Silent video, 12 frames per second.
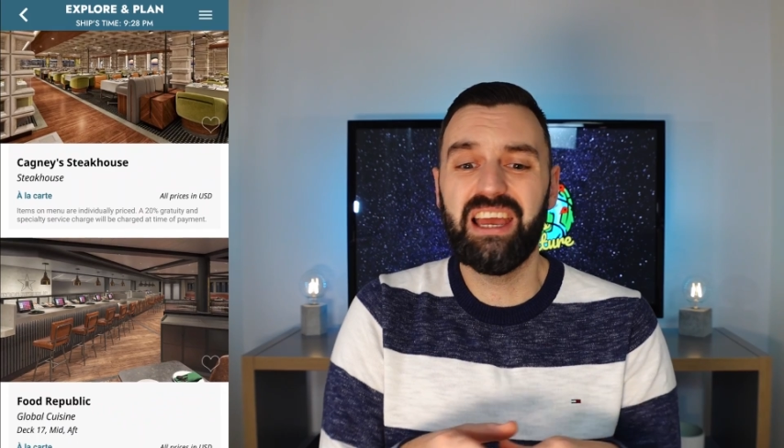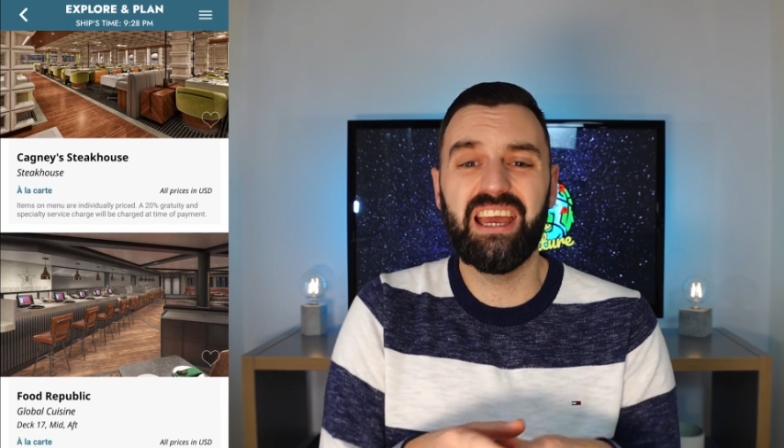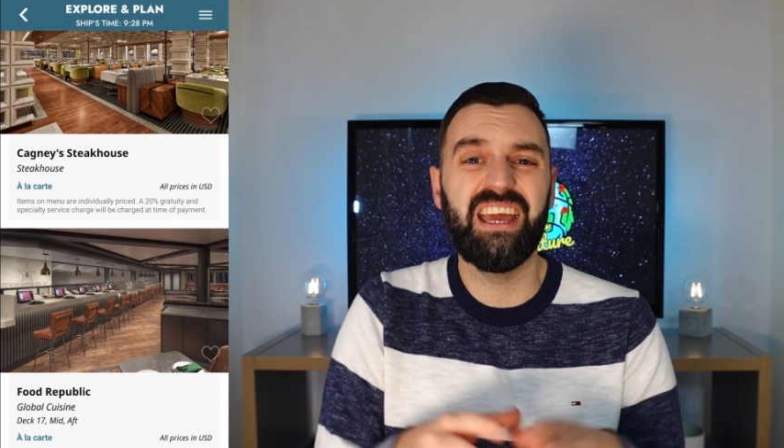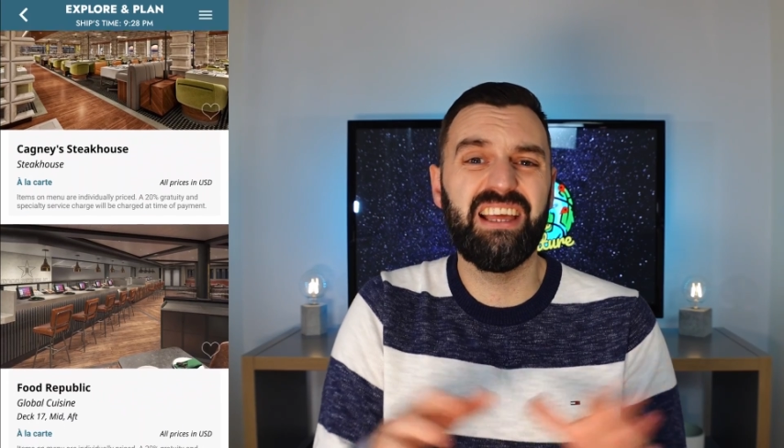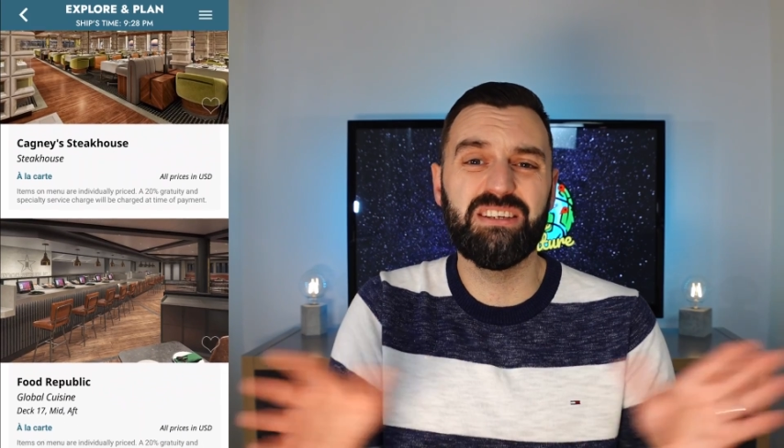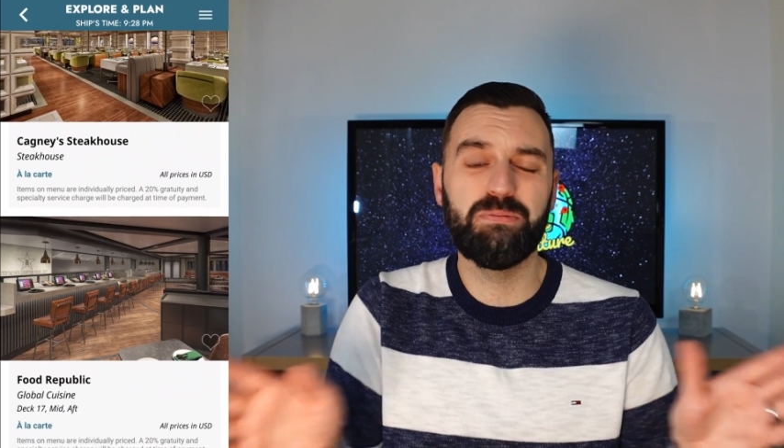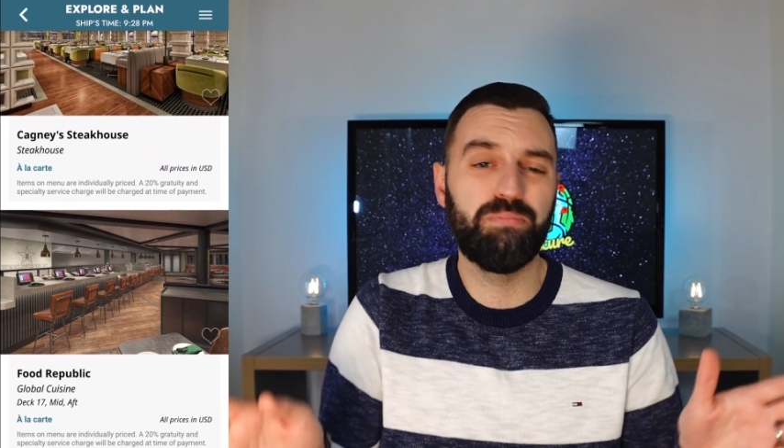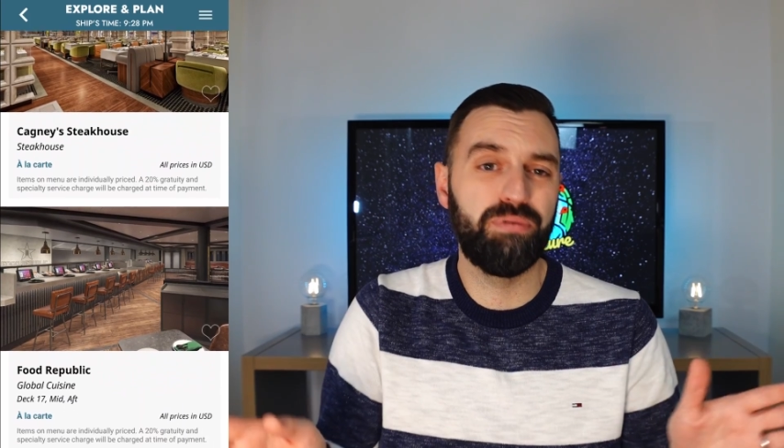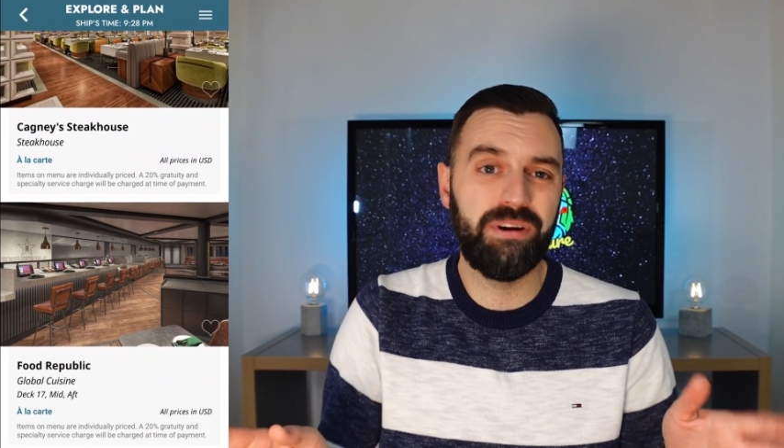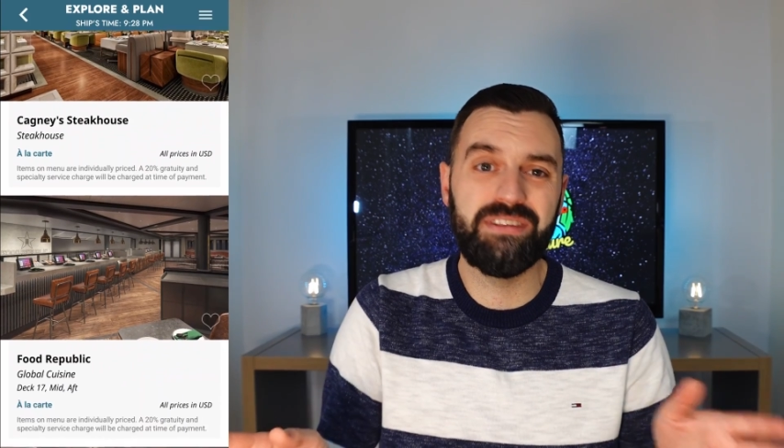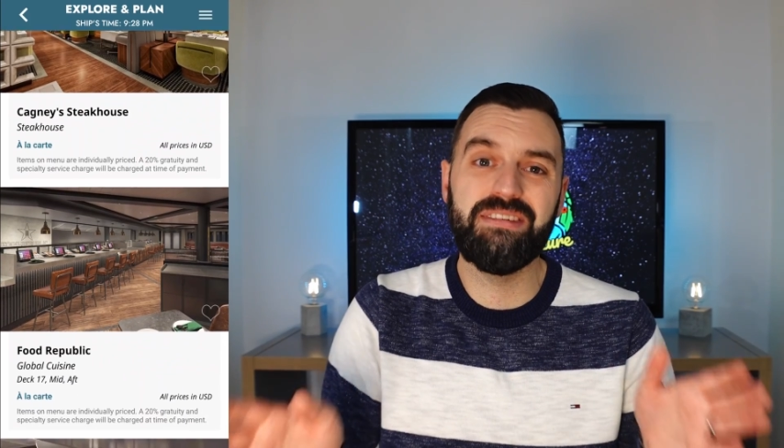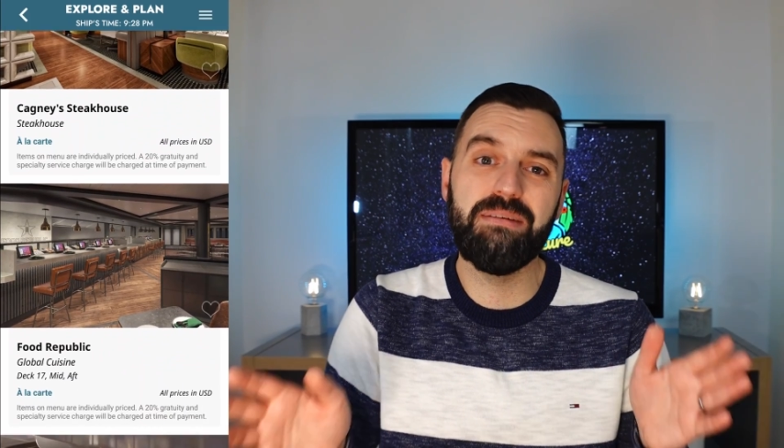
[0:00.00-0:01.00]
it's
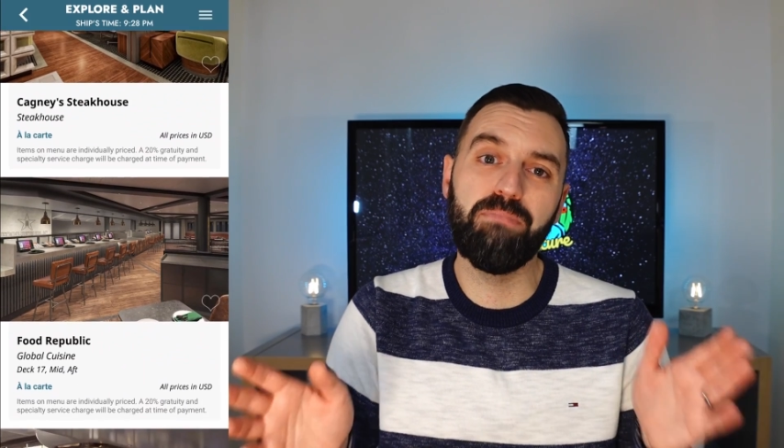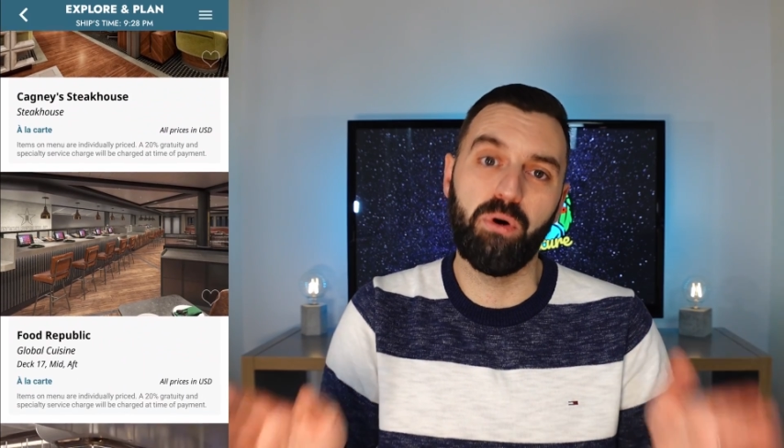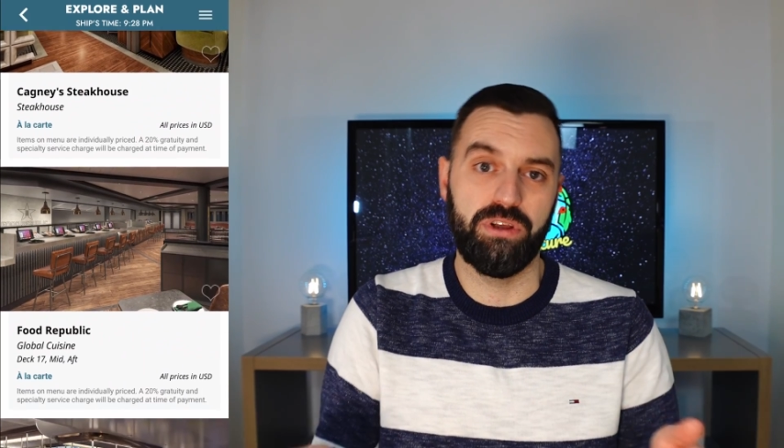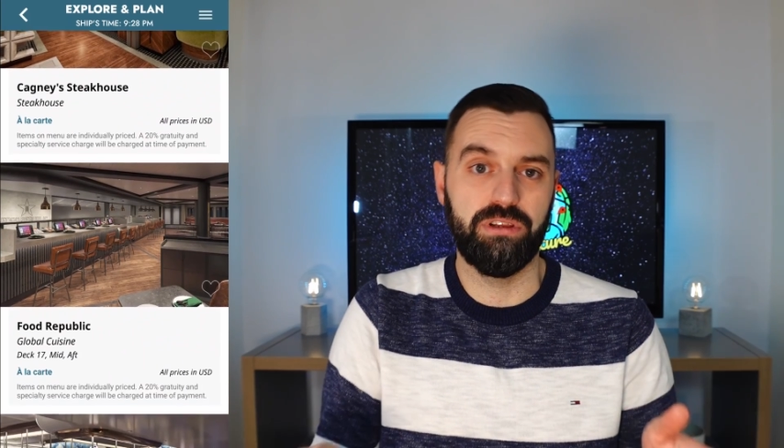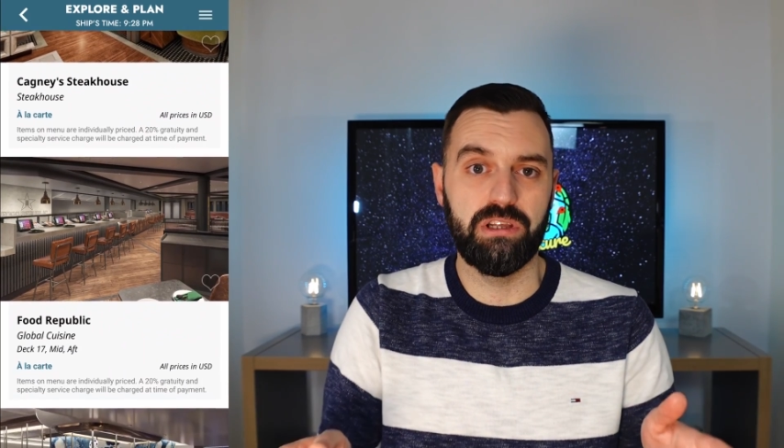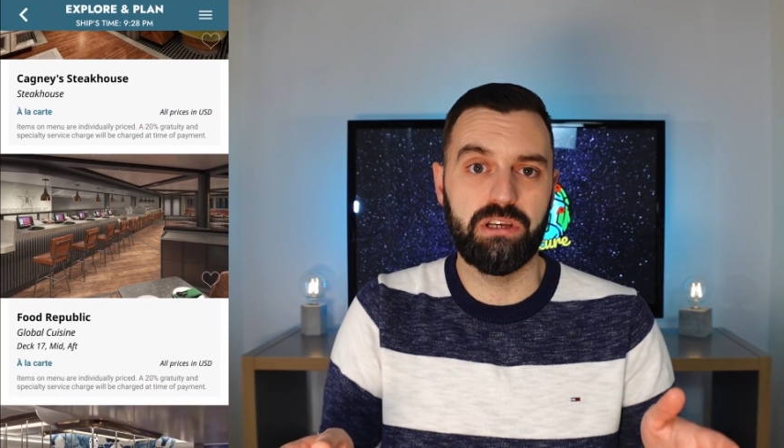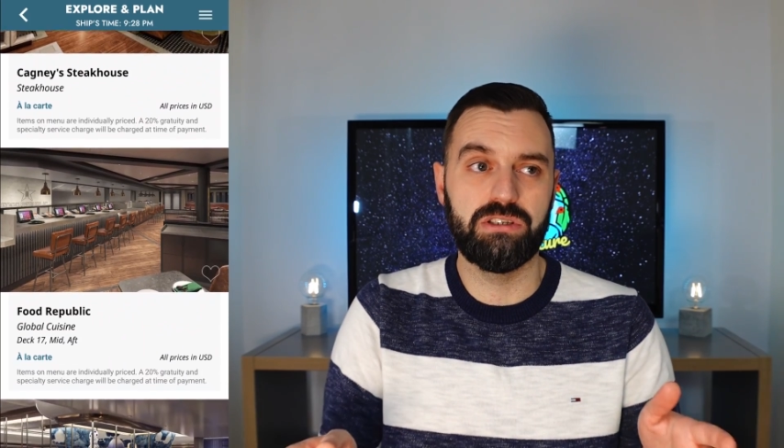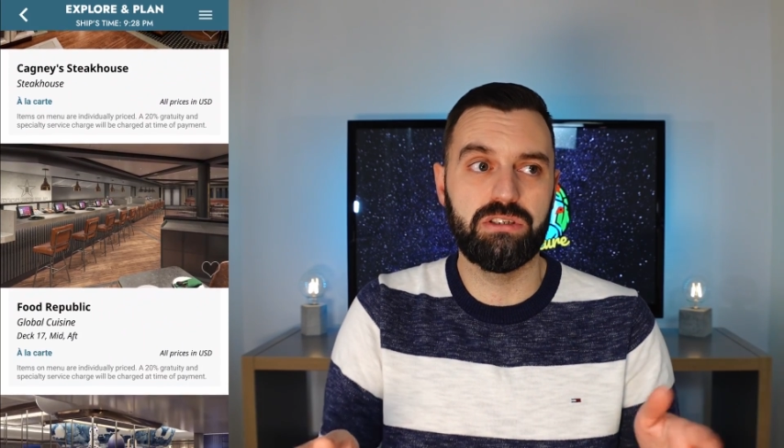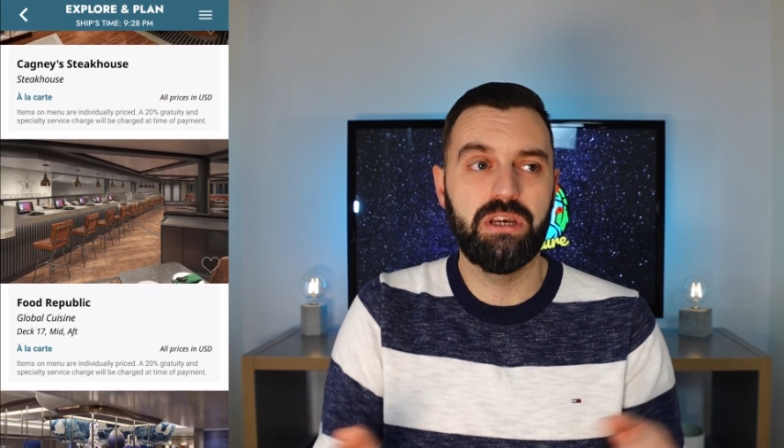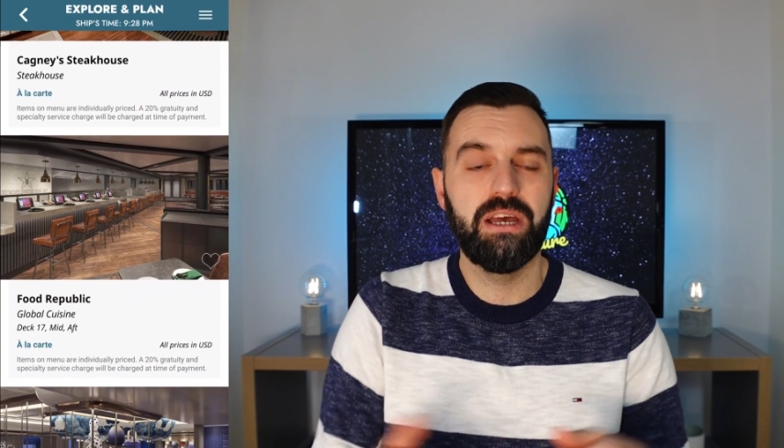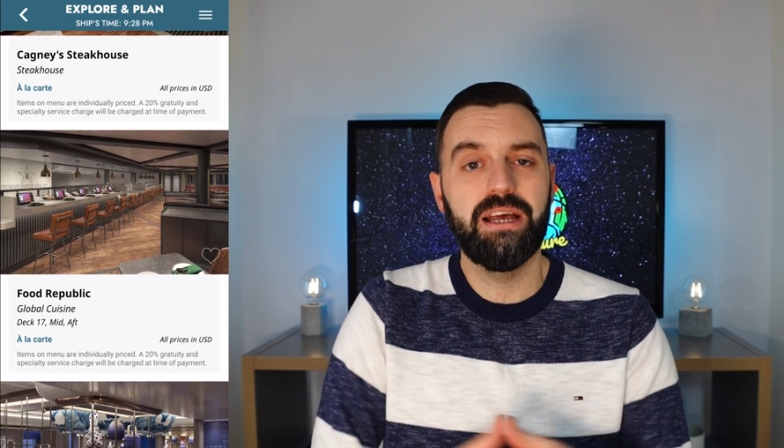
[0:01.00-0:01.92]
pretty pointless.